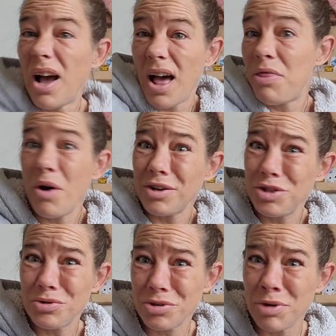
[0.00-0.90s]
I thought I'd
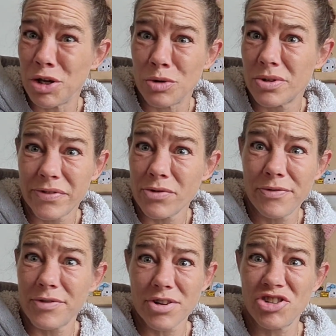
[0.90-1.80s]
do something useful
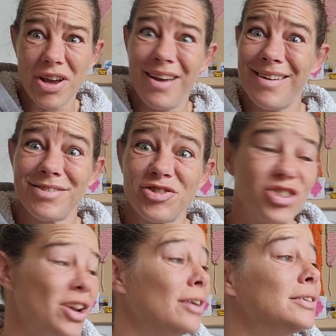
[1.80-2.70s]
for a change.